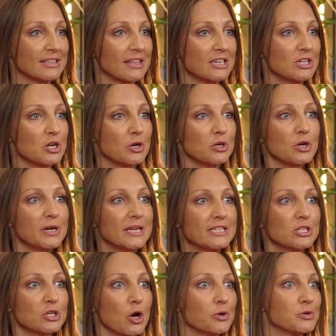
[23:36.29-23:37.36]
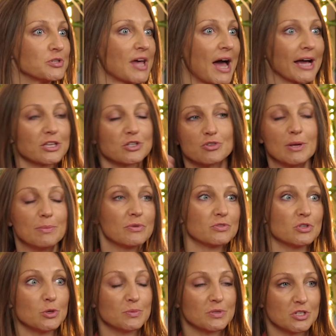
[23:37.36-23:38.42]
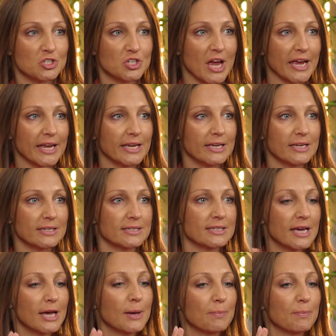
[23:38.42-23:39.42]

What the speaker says: that, you don't need to go to that extreme of soups and shakes,